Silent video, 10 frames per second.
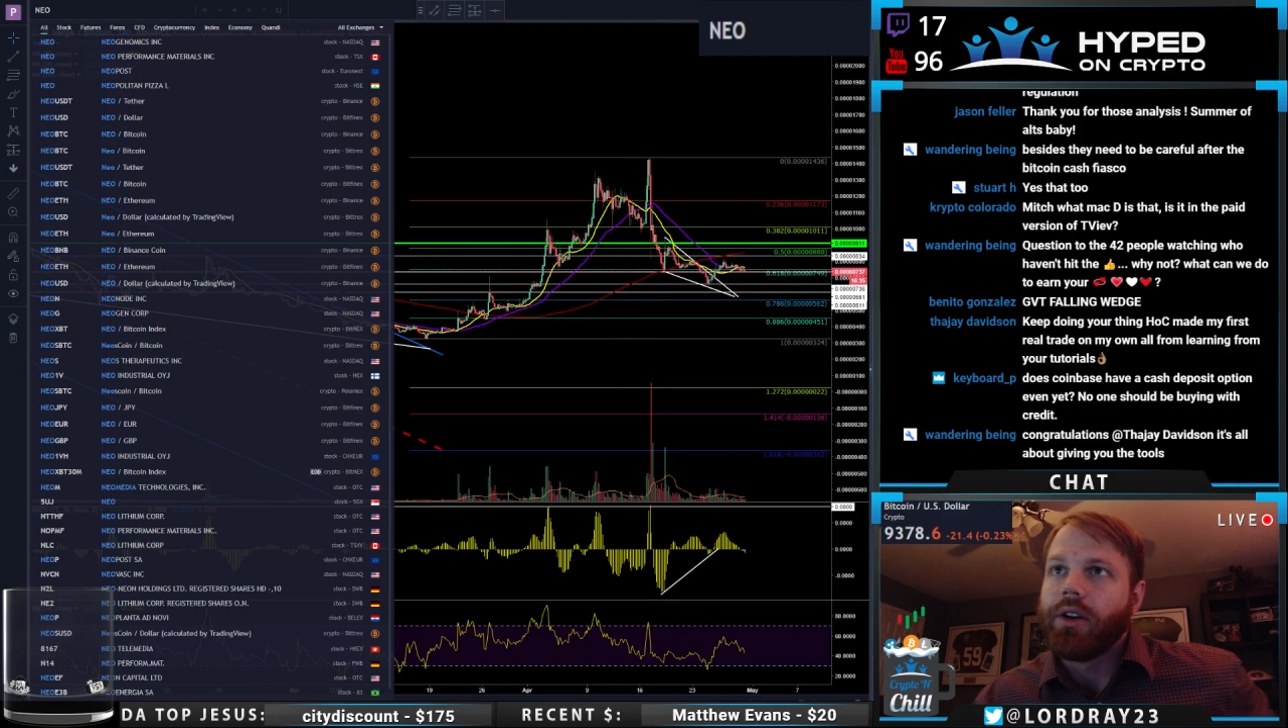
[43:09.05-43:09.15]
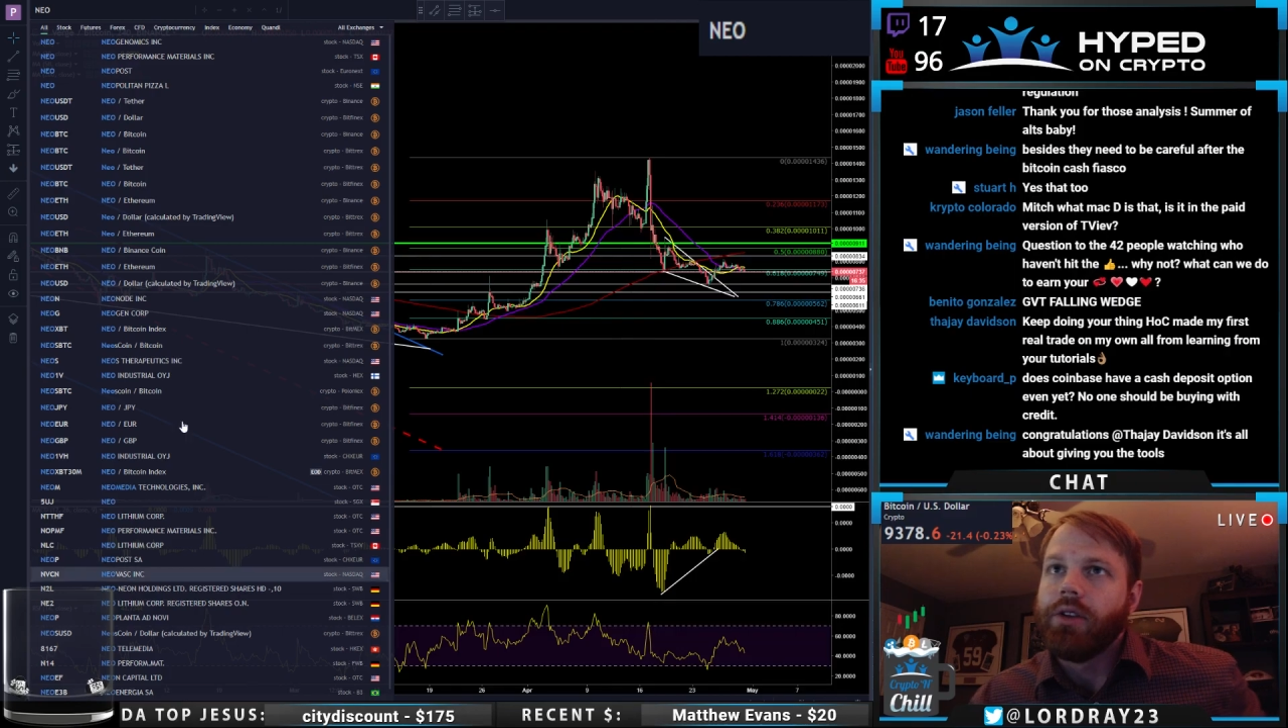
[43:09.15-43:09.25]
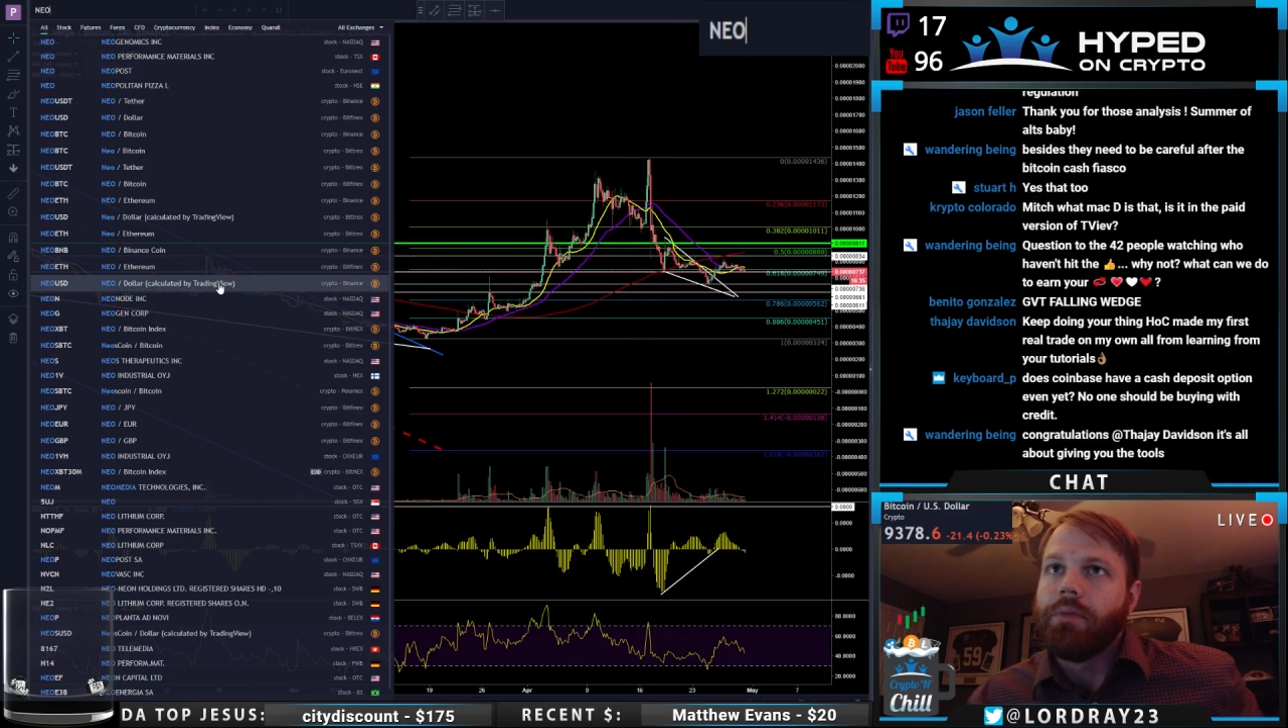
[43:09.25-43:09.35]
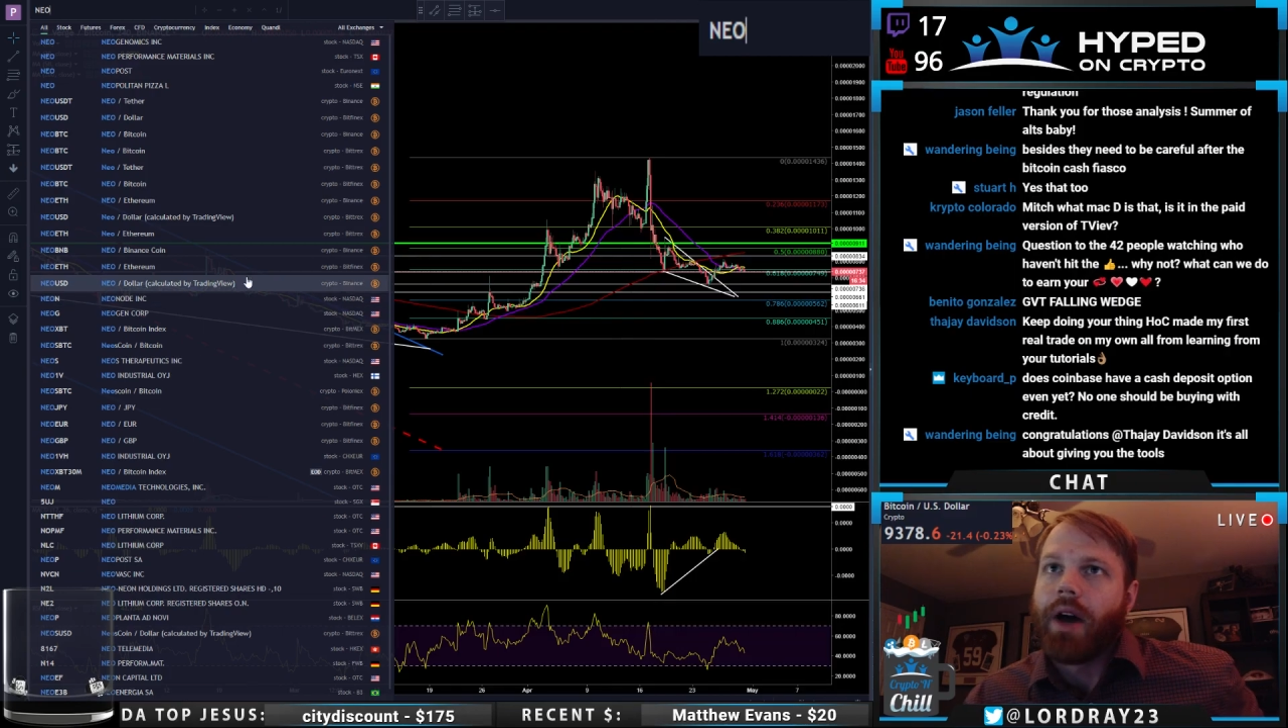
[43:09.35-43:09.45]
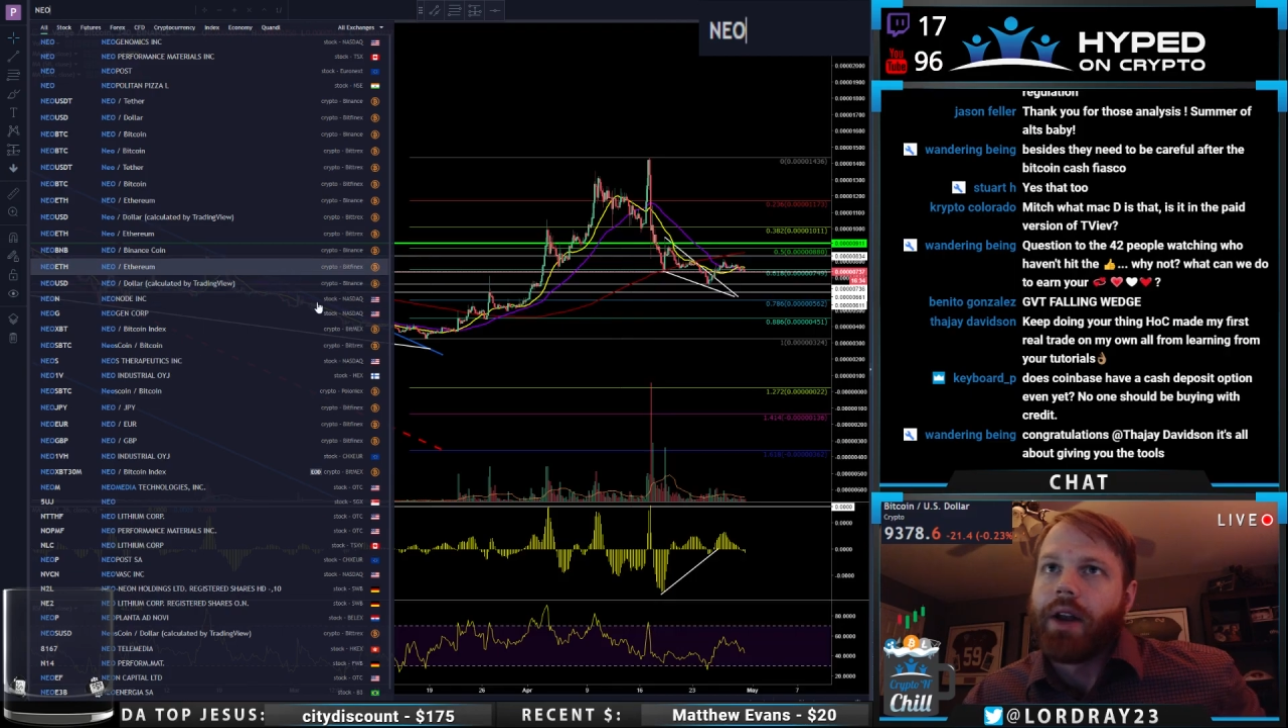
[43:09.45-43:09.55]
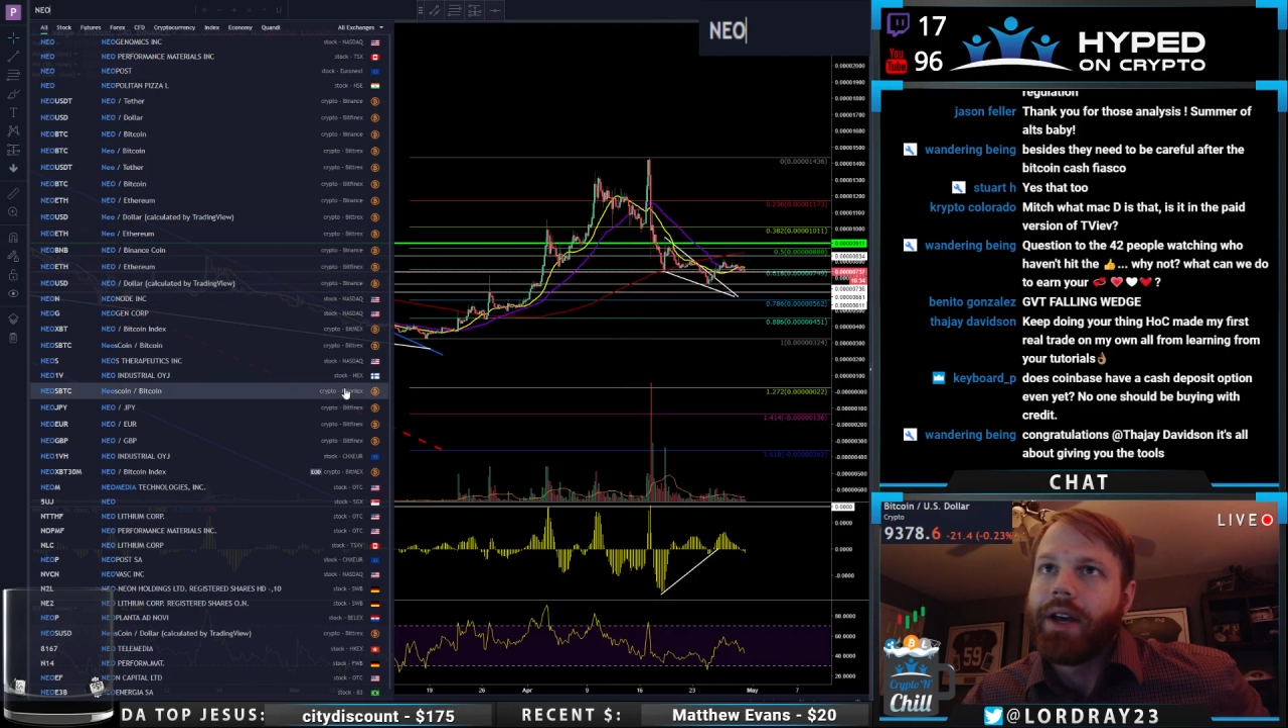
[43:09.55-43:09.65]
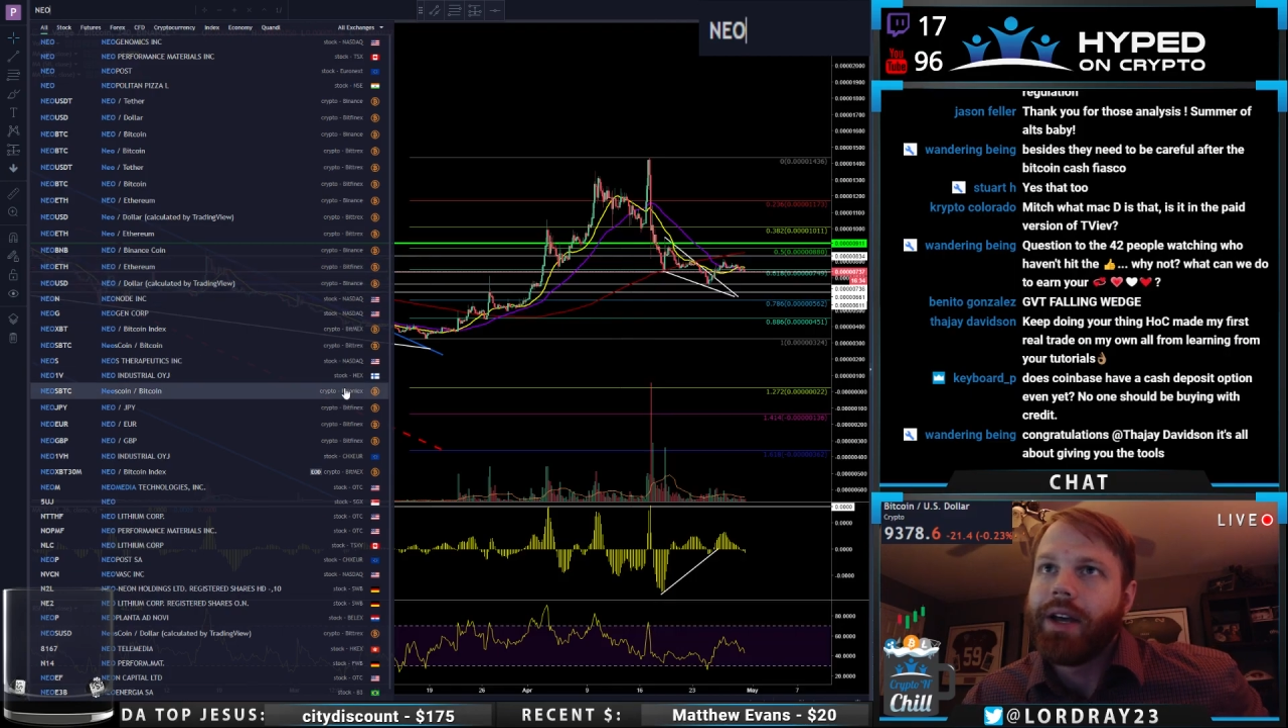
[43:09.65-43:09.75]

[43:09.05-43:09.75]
good, man.